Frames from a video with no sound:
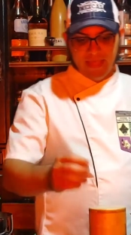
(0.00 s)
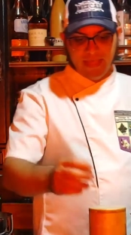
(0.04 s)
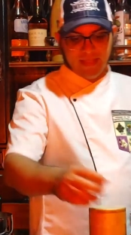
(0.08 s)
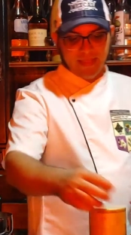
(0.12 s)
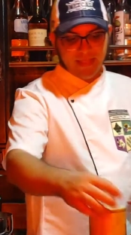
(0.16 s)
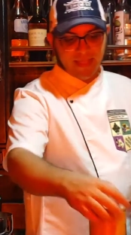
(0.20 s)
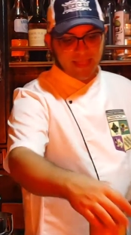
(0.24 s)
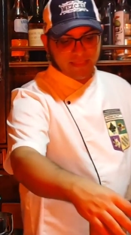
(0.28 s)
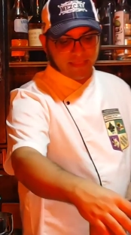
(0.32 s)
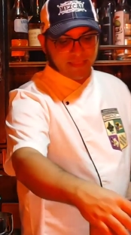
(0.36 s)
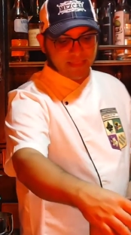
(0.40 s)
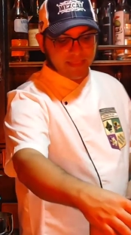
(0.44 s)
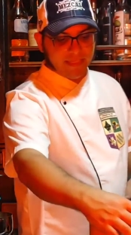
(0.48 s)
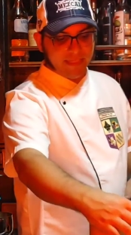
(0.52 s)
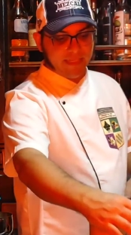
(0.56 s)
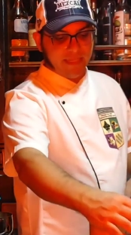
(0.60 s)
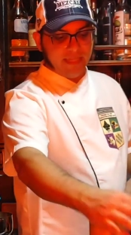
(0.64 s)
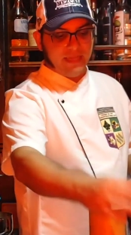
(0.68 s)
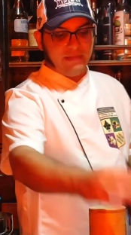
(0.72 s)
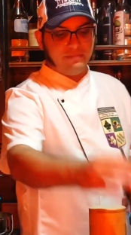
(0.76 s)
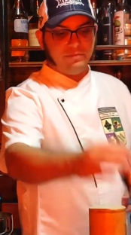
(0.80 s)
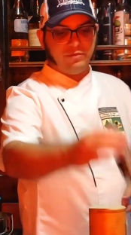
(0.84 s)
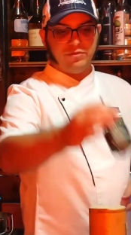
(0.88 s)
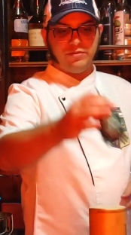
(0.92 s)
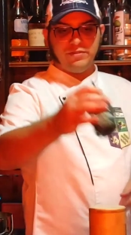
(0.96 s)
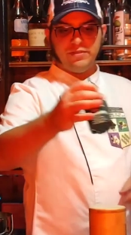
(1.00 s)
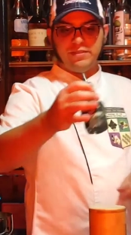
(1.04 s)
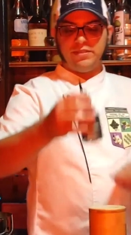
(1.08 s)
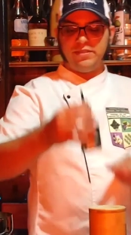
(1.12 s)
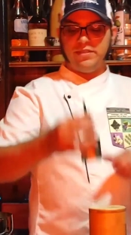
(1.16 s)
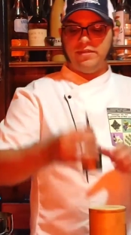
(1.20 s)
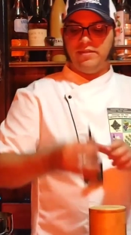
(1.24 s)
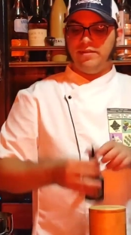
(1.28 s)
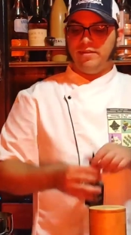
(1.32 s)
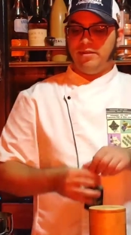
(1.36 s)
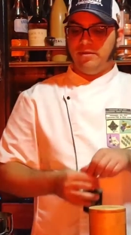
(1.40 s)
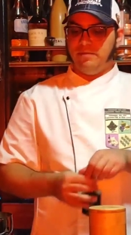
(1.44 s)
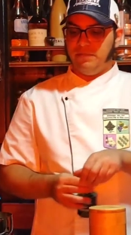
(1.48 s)
Lastly, I'm using the
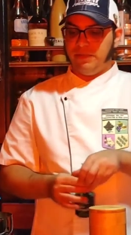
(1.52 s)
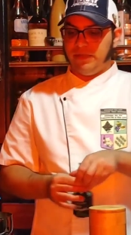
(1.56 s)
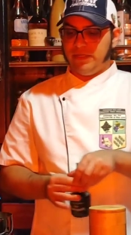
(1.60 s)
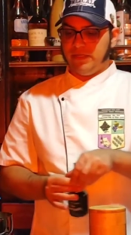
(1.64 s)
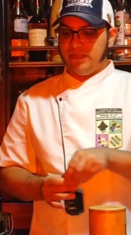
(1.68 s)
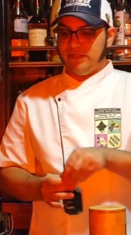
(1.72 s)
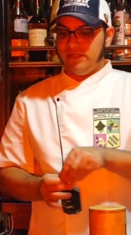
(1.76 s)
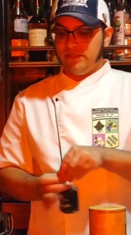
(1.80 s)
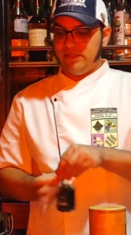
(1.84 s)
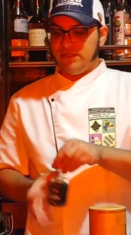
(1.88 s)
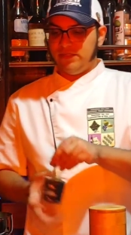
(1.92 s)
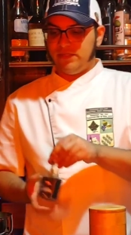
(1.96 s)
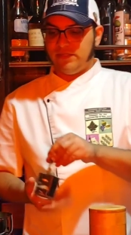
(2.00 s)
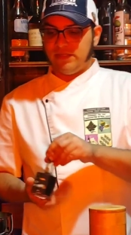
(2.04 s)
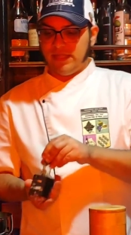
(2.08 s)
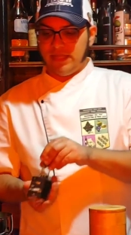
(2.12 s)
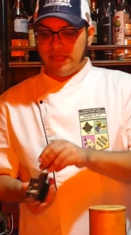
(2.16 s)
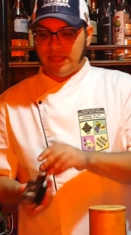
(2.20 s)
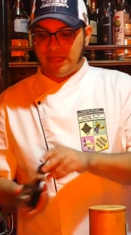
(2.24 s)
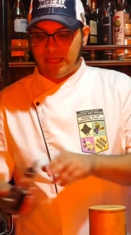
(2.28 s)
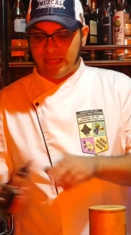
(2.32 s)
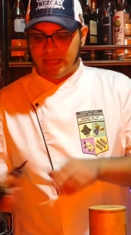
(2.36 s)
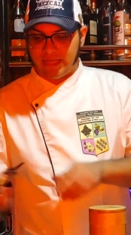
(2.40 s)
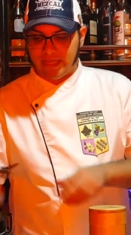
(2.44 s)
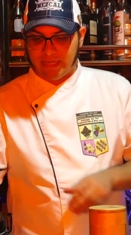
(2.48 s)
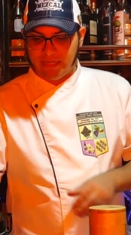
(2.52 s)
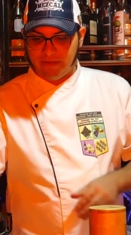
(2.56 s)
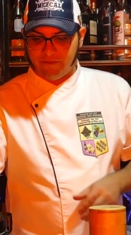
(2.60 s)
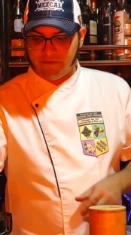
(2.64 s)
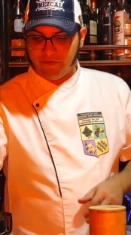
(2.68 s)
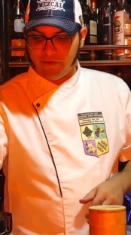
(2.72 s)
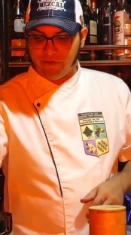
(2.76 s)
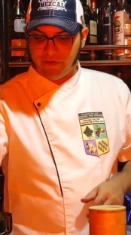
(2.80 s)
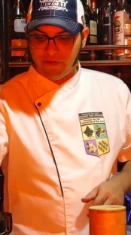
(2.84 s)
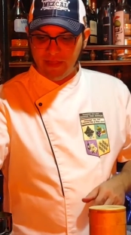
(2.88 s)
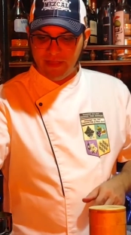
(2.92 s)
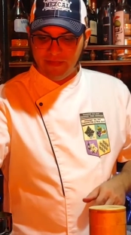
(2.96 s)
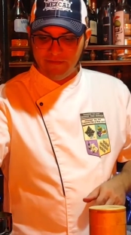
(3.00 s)
nut bitters. Again, if
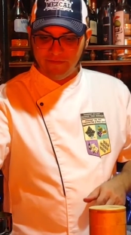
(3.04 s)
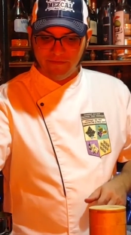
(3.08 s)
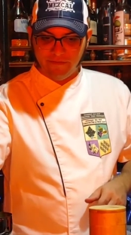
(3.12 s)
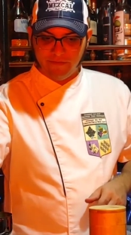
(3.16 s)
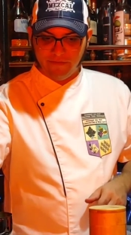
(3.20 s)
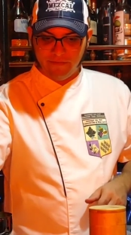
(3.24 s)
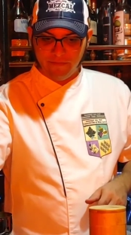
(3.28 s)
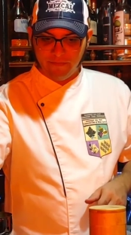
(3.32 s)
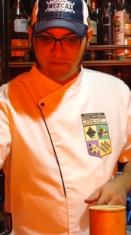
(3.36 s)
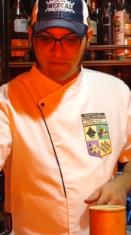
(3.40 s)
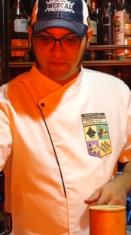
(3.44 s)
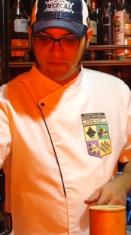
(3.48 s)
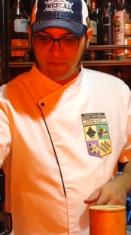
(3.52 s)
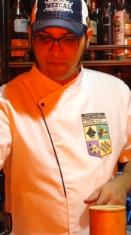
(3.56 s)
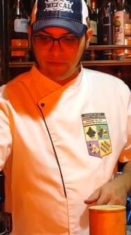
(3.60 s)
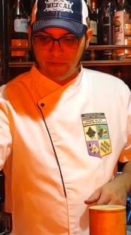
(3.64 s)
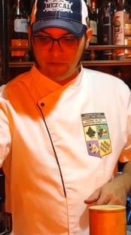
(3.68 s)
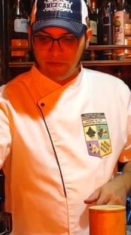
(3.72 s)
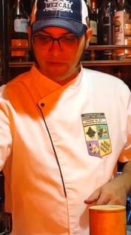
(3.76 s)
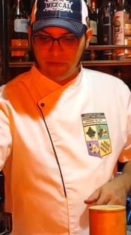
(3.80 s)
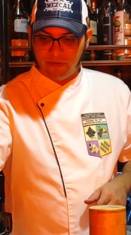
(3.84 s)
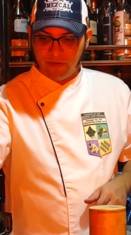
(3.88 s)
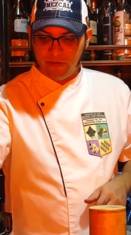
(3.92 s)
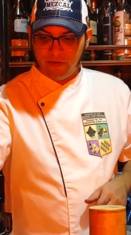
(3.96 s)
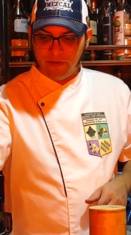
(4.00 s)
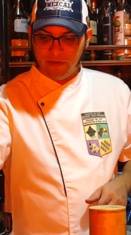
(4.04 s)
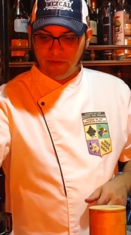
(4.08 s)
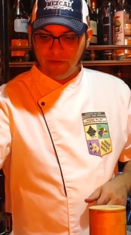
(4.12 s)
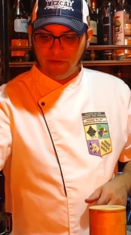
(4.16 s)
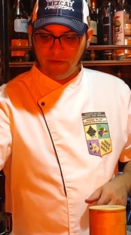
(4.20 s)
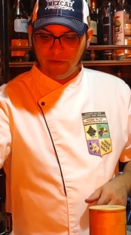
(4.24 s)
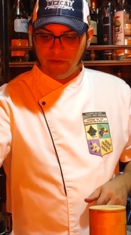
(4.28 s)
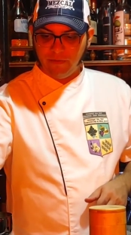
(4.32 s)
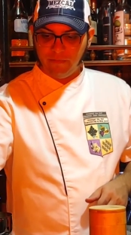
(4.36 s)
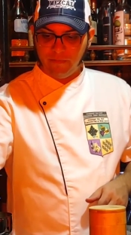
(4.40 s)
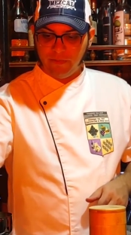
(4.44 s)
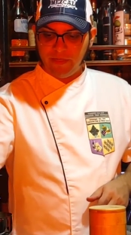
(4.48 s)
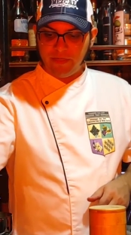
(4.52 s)
you don't have
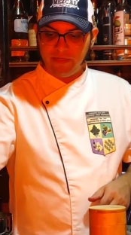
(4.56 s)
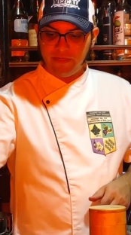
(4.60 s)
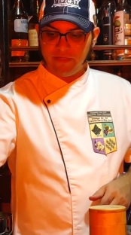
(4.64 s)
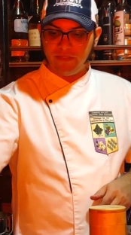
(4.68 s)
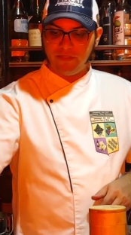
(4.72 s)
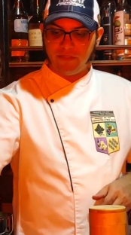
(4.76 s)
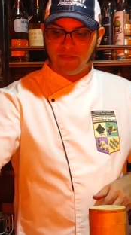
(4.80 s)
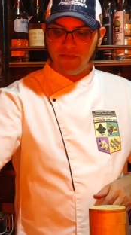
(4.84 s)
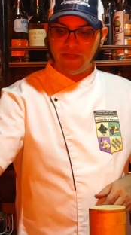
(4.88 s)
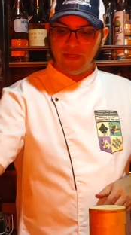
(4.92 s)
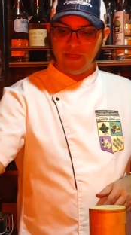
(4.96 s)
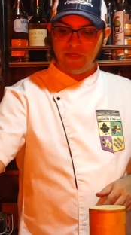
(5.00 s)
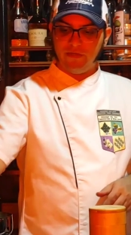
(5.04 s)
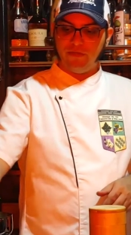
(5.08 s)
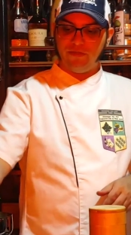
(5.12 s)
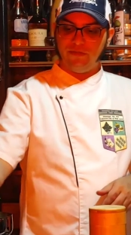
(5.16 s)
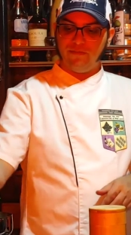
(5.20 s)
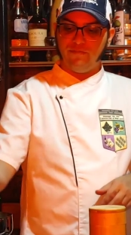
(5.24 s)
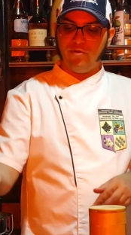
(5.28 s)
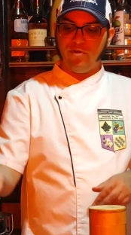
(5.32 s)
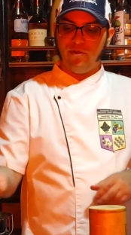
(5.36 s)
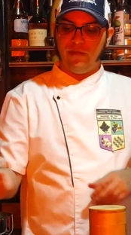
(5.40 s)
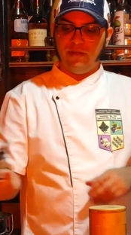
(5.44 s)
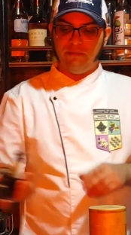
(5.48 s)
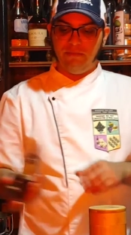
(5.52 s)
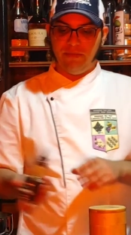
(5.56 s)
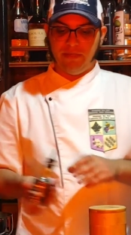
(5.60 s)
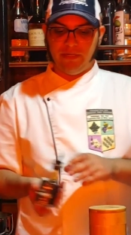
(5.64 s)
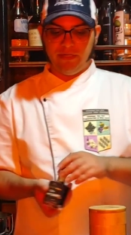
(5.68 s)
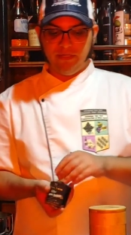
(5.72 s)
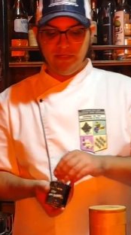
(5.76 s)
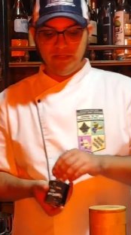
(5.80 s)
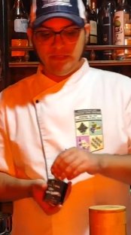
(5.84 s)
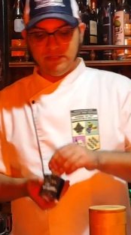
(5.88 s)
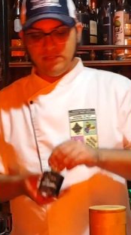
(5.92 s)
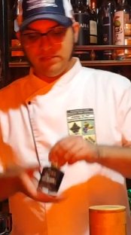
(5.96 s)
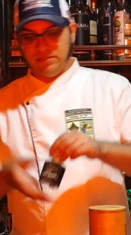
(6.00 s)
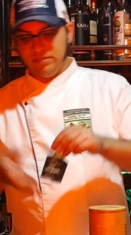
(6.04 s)
nut bitters, you can use mole
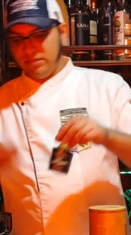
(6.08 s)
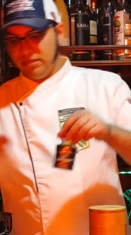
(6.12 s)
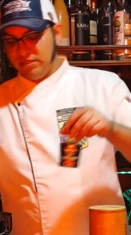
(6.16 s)
bitters.